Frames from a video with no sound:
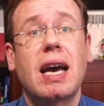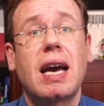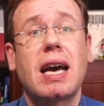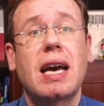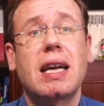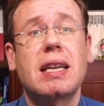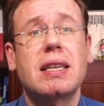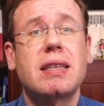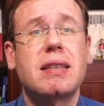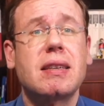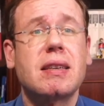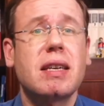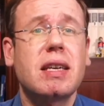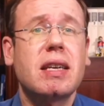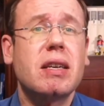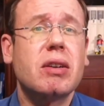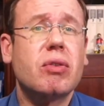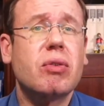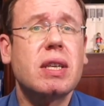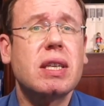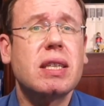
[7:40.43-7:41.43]
and
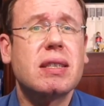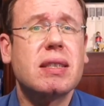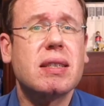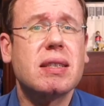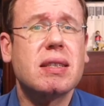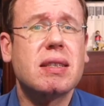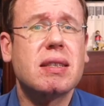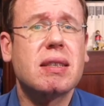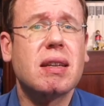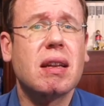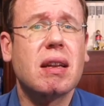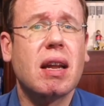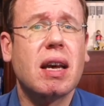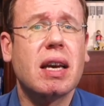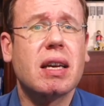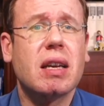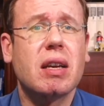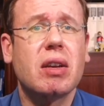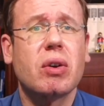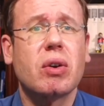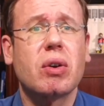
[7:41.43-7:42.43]
increases the
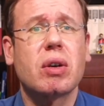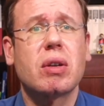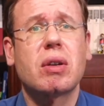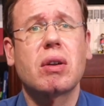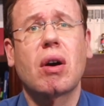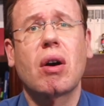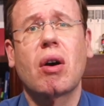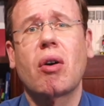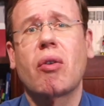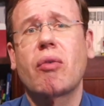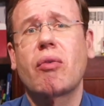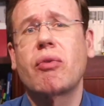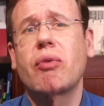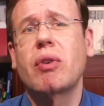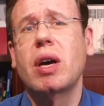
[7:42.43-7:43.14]
likelihood of